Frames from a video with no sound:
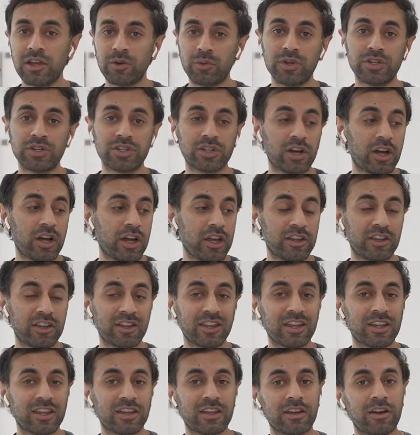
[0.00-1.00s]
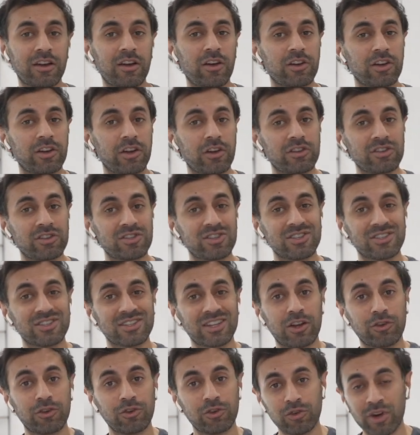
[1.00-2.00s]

which I think are going to sound